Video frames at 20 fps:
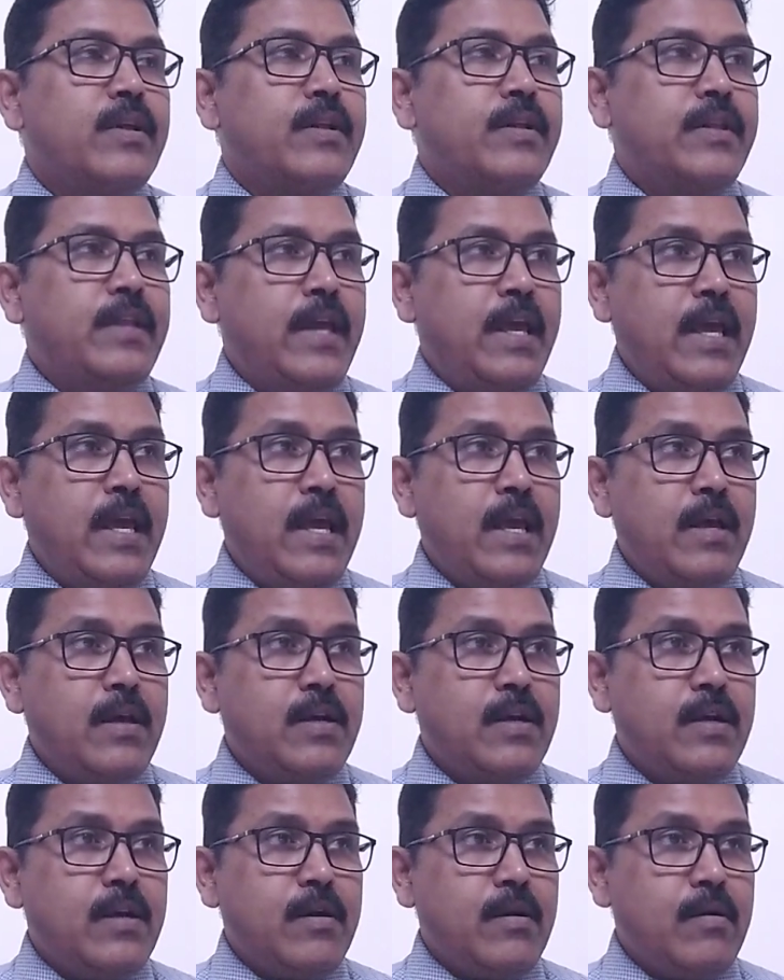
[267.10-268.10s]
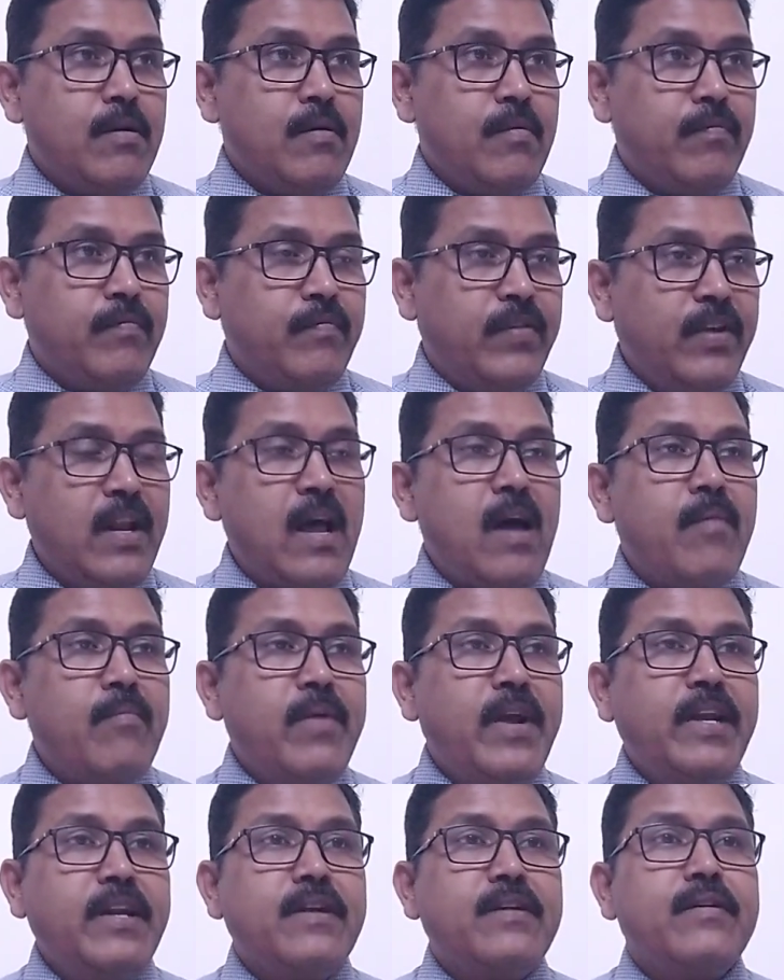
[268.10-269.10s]
the
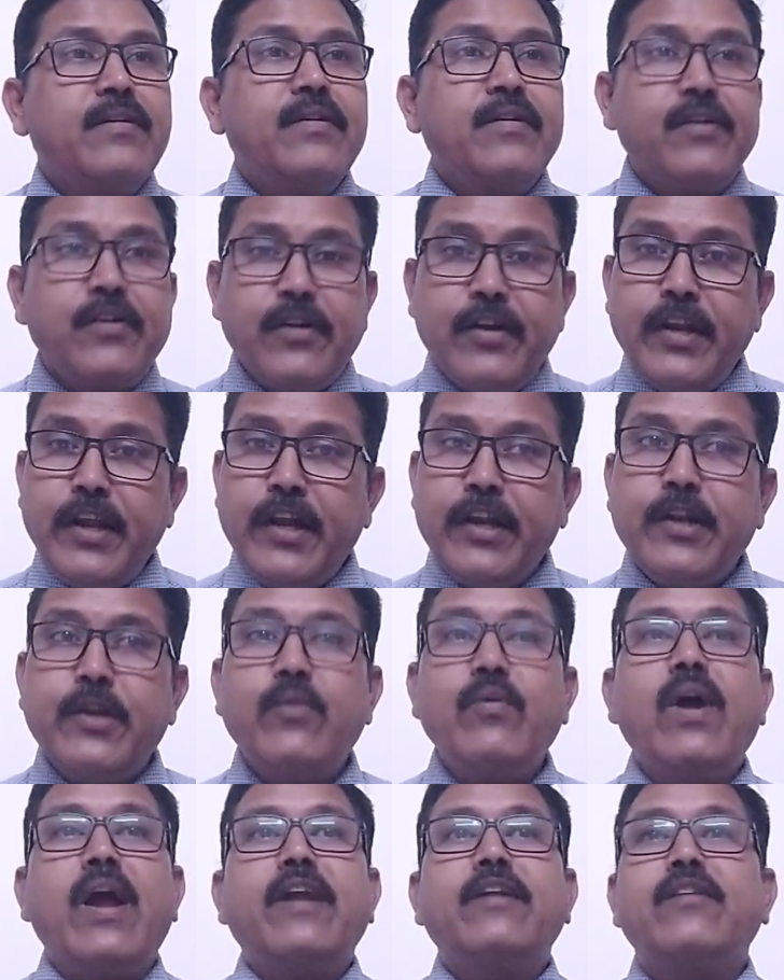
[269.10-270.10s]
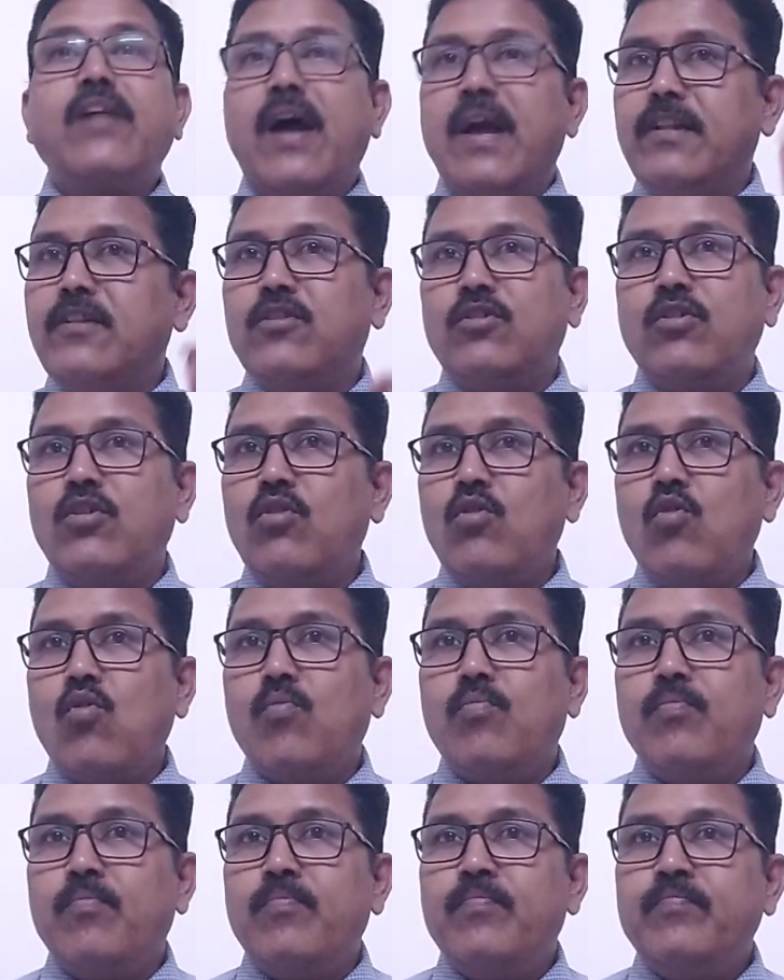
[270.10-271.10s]
filament, connective and the anther
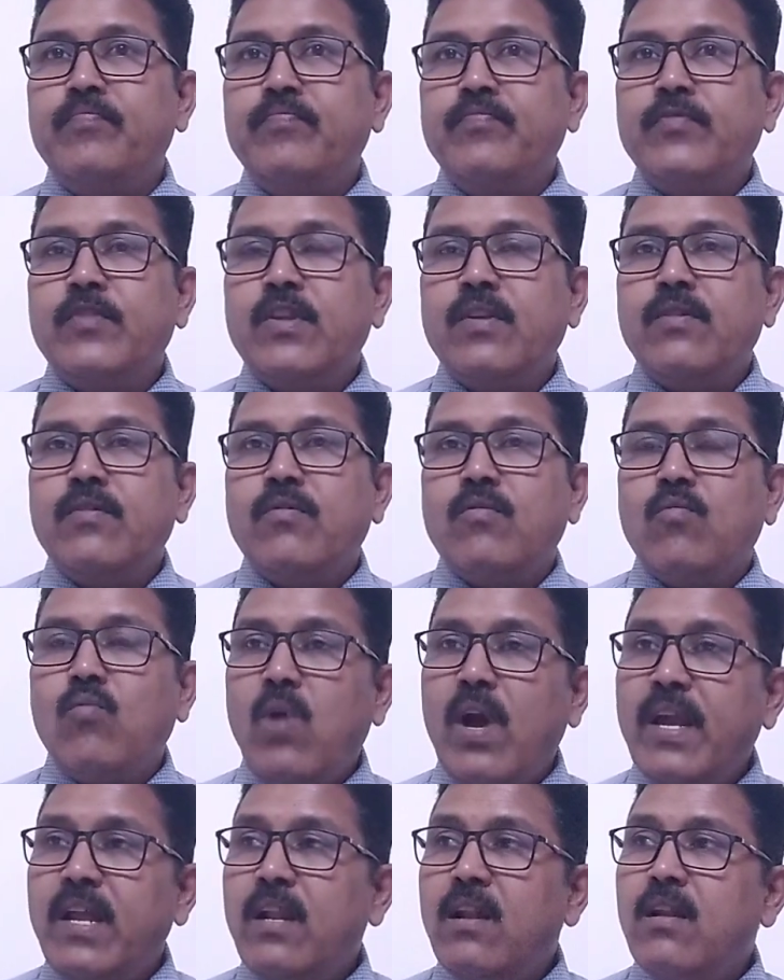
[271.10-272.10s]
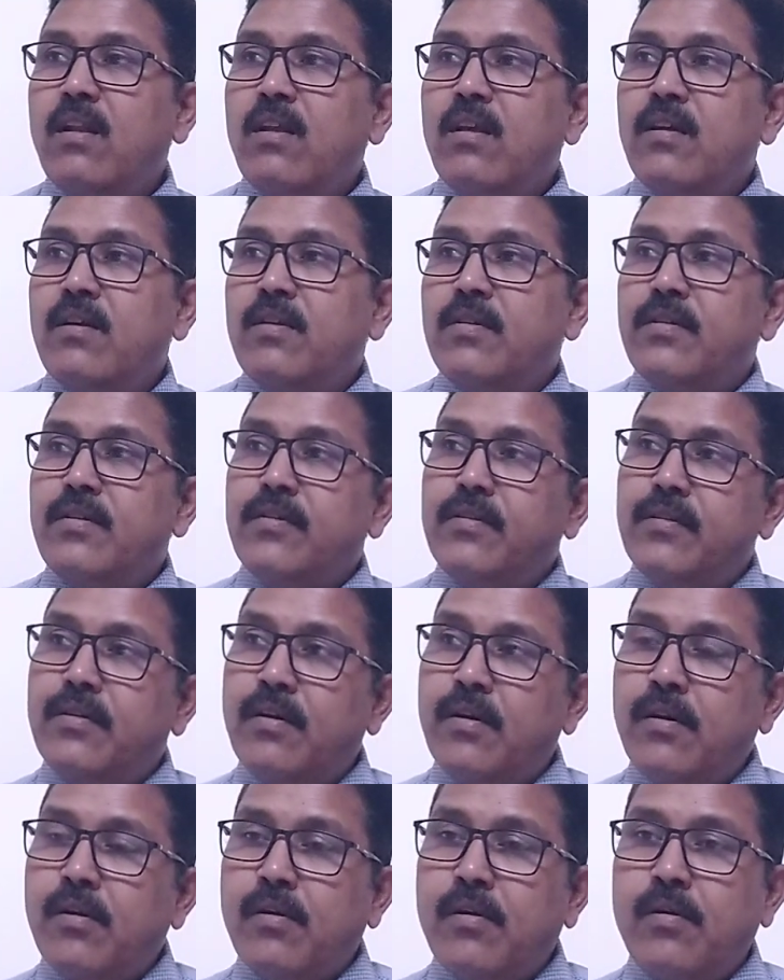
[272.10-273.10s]
lobe, while
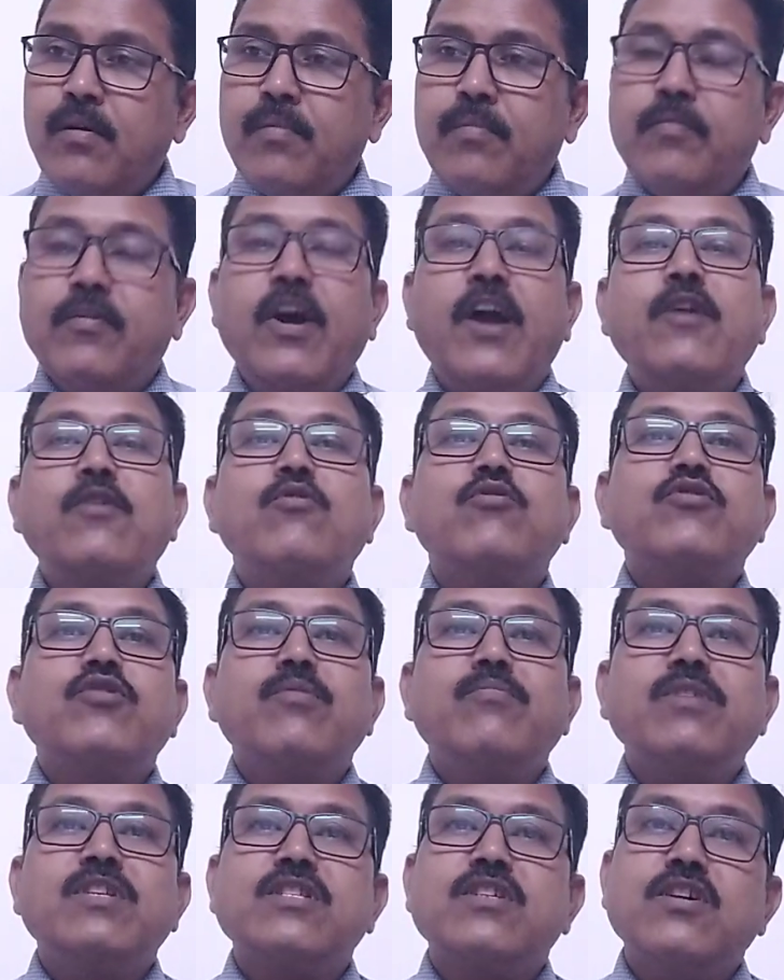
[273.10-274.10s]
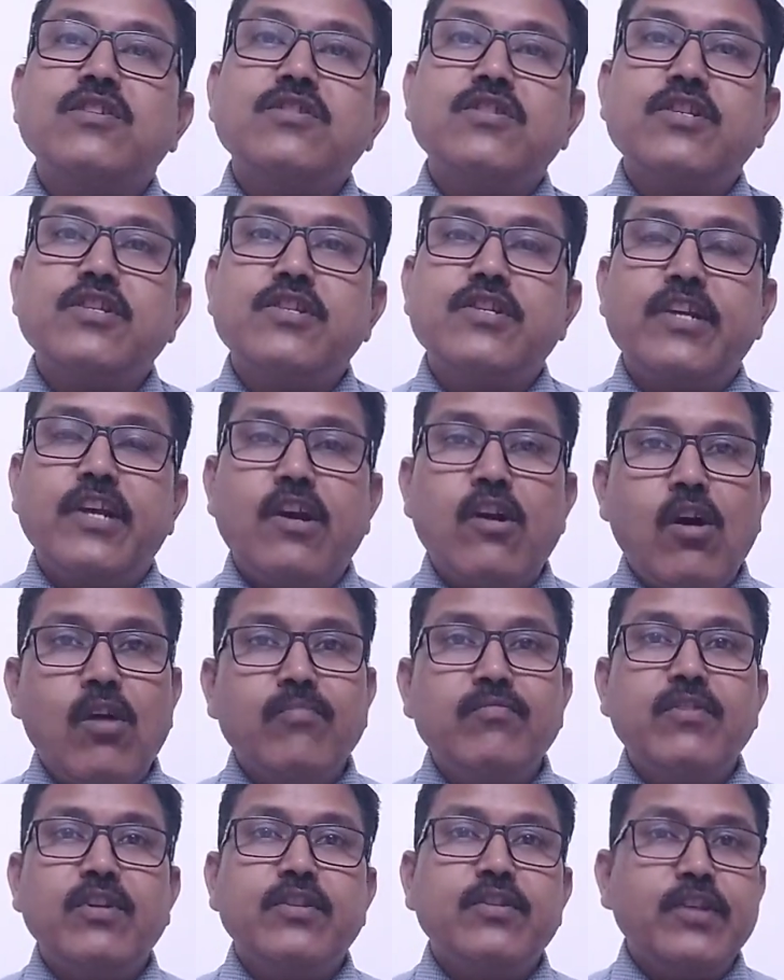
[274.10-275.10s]
the gynoecium is consisting
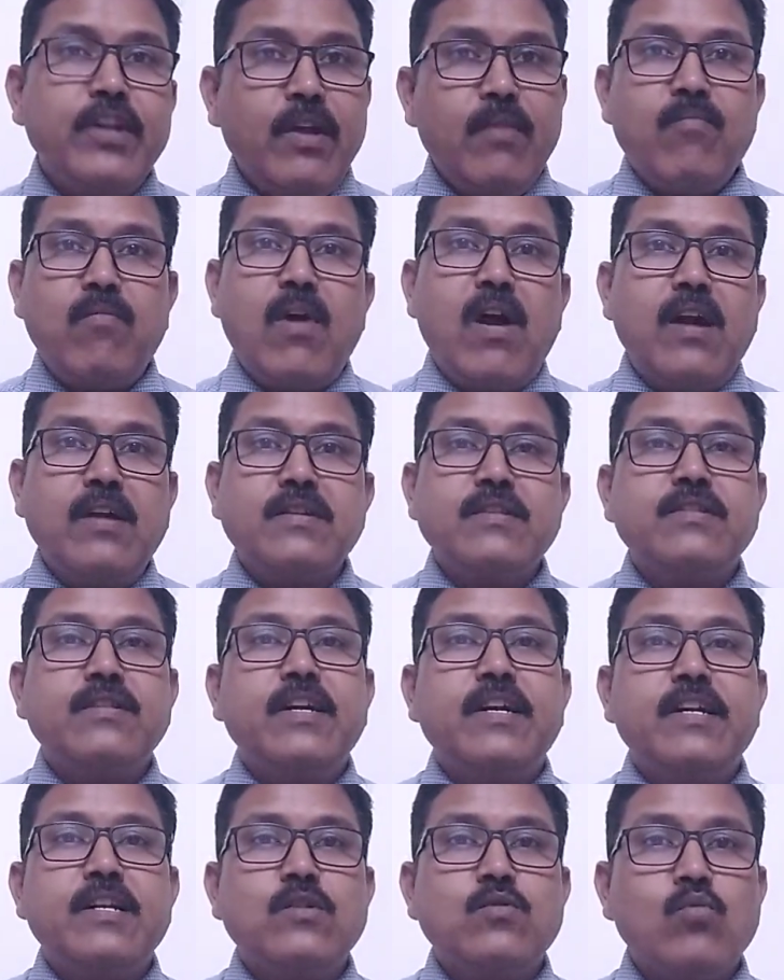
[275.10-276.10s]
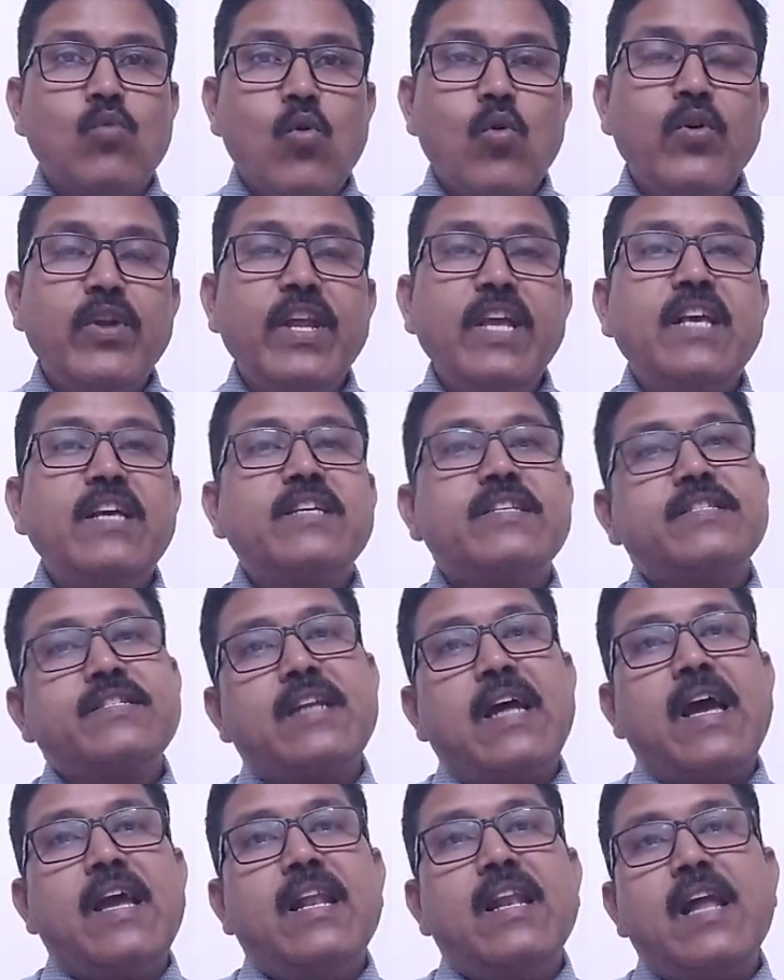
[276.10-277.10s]
of the three parts, that is ovary,
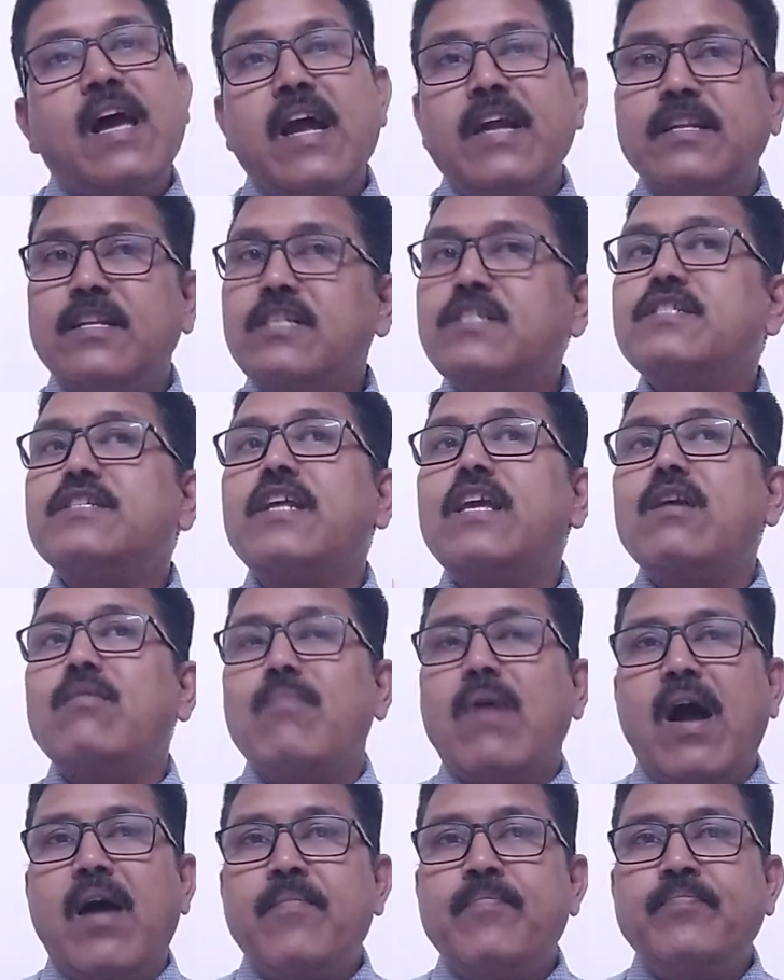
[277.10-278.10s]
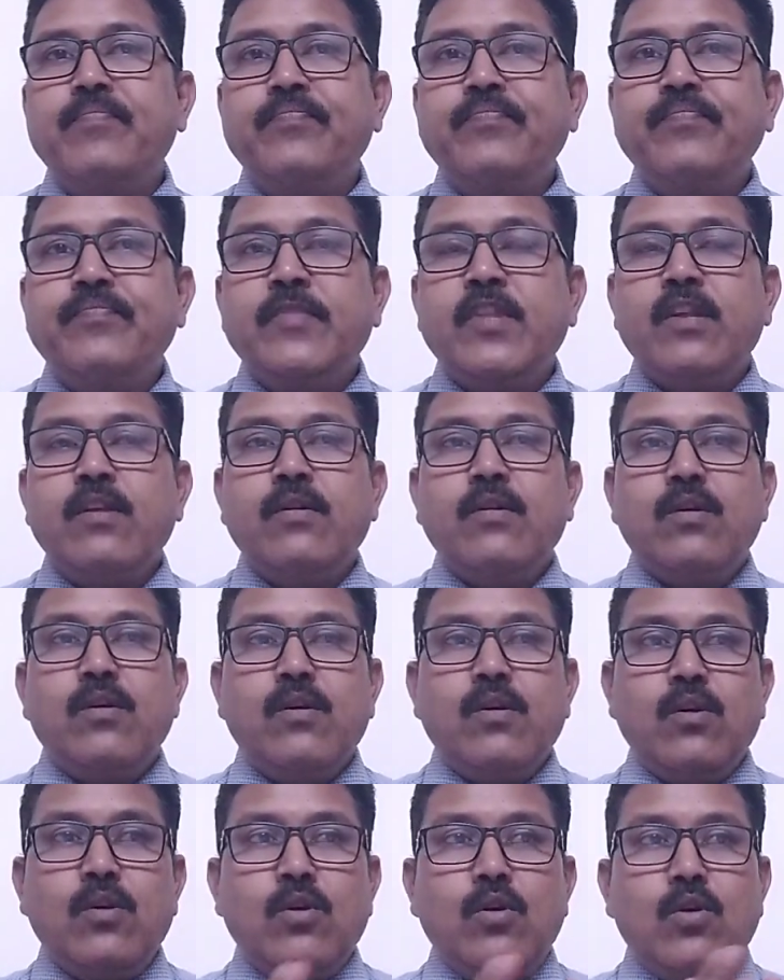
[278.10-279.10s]
style and the stigma.
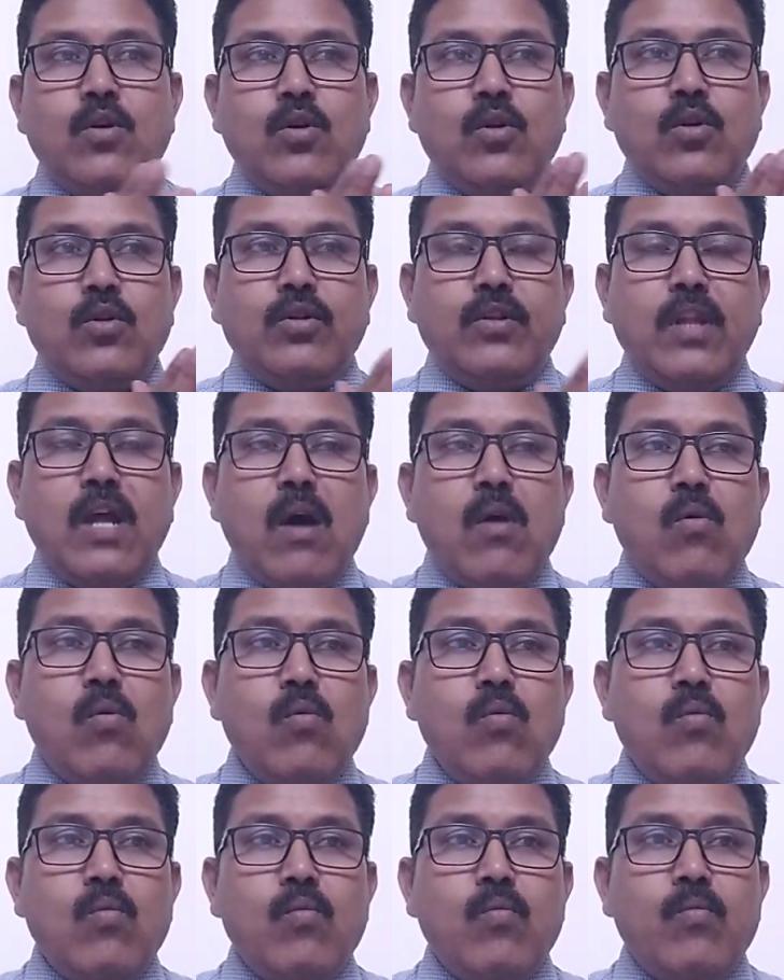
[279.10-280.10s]
Now,